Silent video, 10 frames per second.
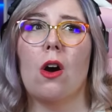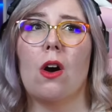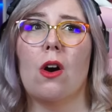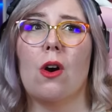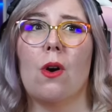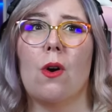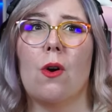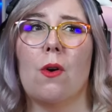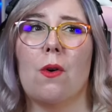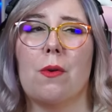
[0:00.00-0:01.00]

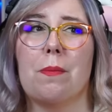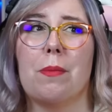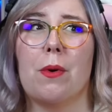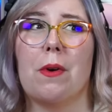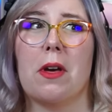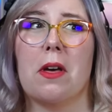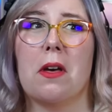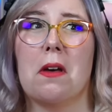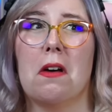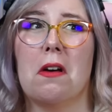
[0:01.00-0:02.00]
oh, boy.
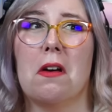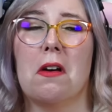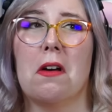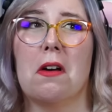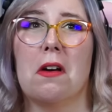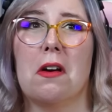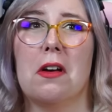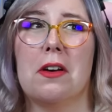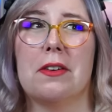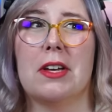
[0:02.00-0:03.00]

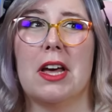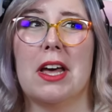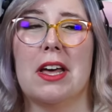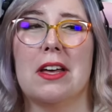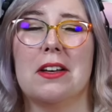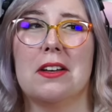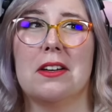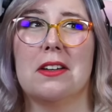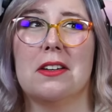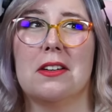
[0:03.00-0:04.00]
Okay. I
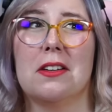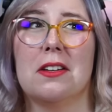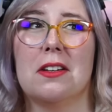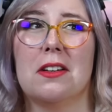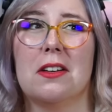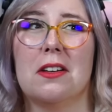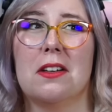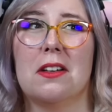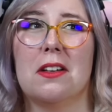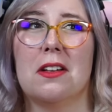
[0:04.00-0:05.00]
was so
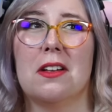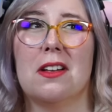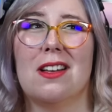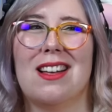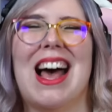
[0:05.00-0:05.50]
close!